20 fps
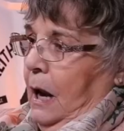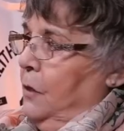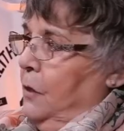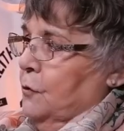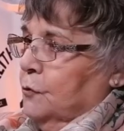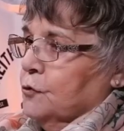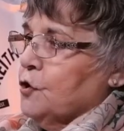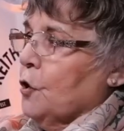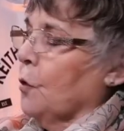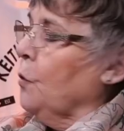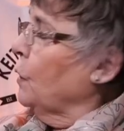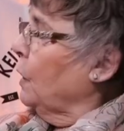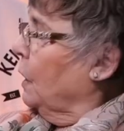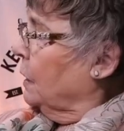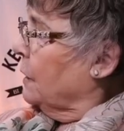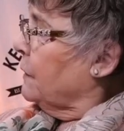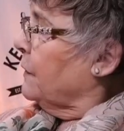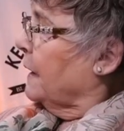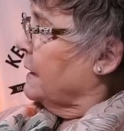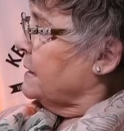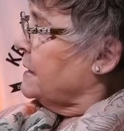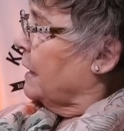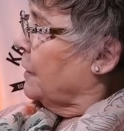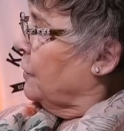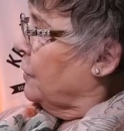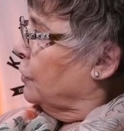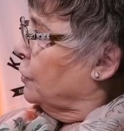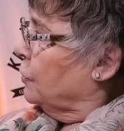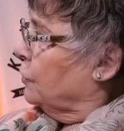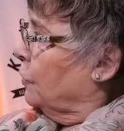There's a whole lot of things I
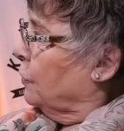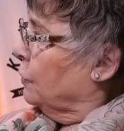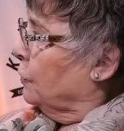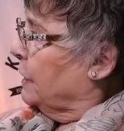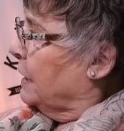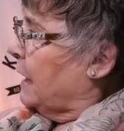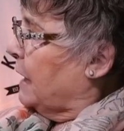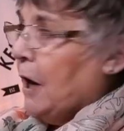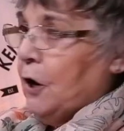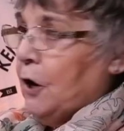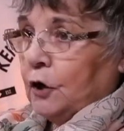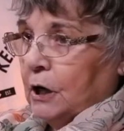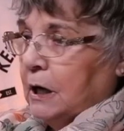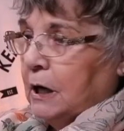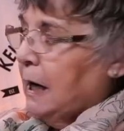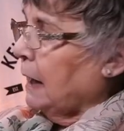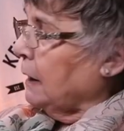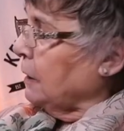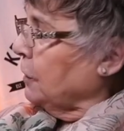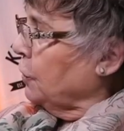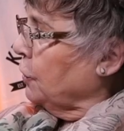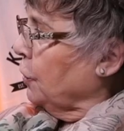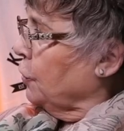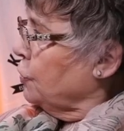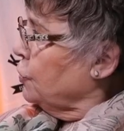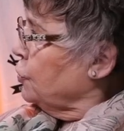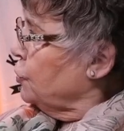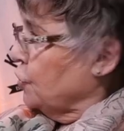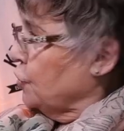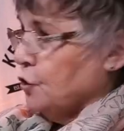could have done to it. I could have let it
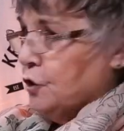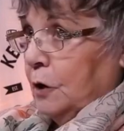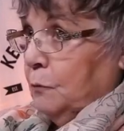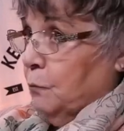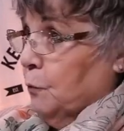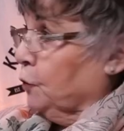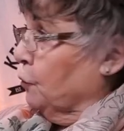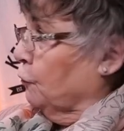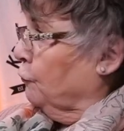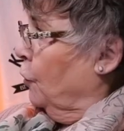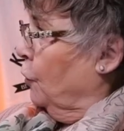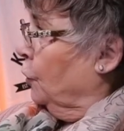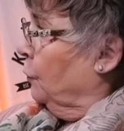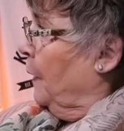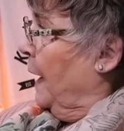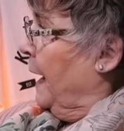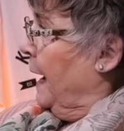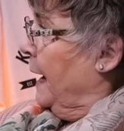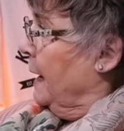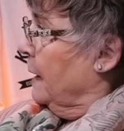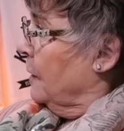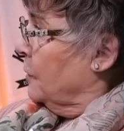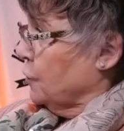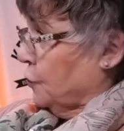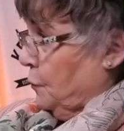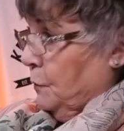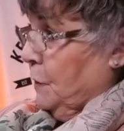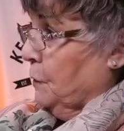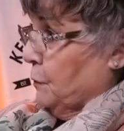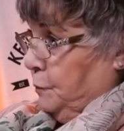out and just, it would have run away,
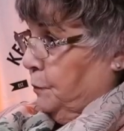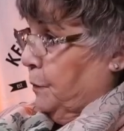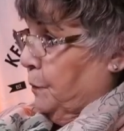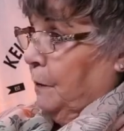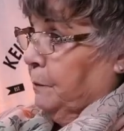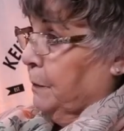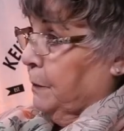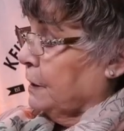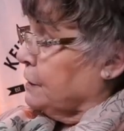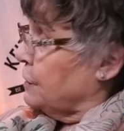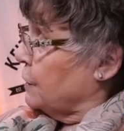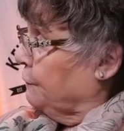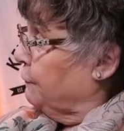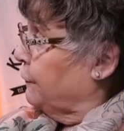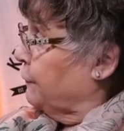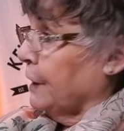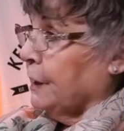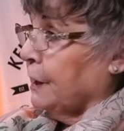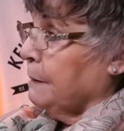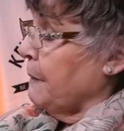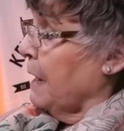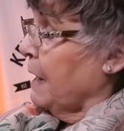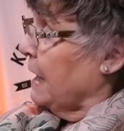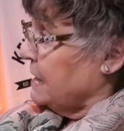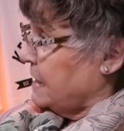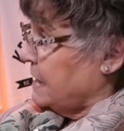because it was probably as afraid of me